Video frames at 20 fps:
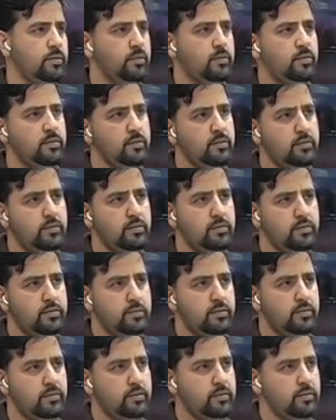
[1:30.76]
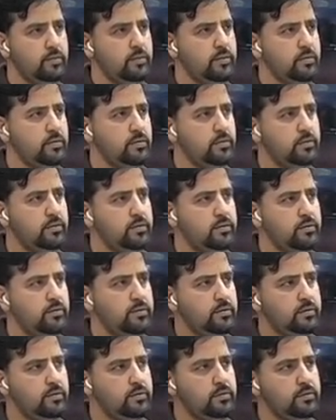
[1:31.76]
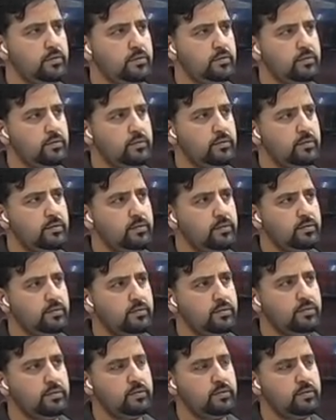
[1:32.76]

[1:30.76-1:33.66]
(no one is talking)